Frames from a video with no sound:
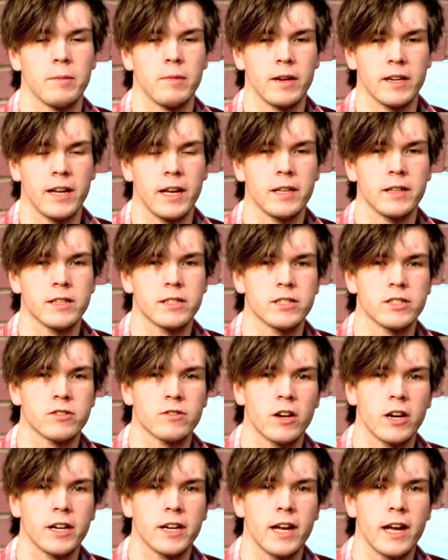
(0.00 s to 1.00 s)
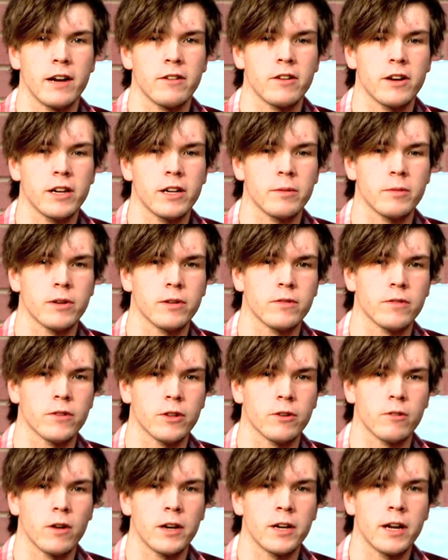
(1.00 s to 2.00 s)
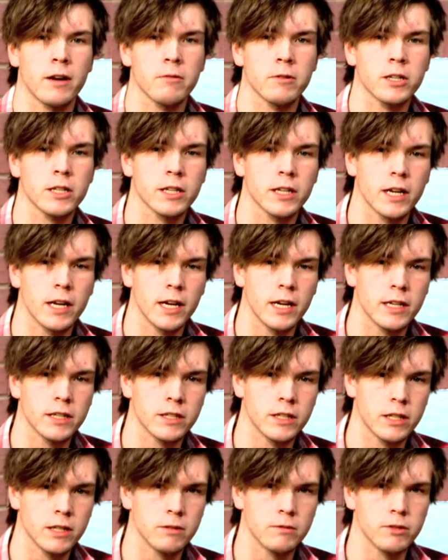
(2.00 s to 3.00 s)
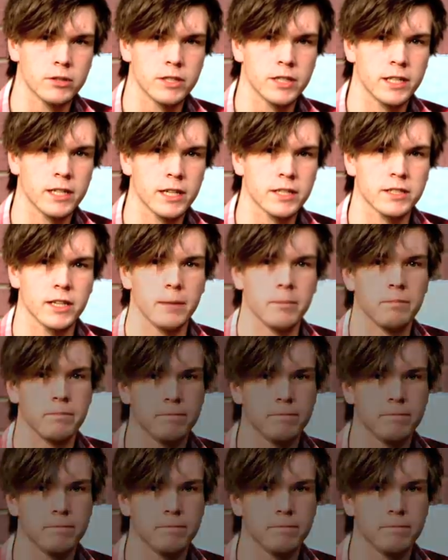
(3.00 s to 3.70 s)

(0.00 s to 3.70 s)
Again, this is Ryan Hanratty. I'm here for the Run Network, and we'll see you next time.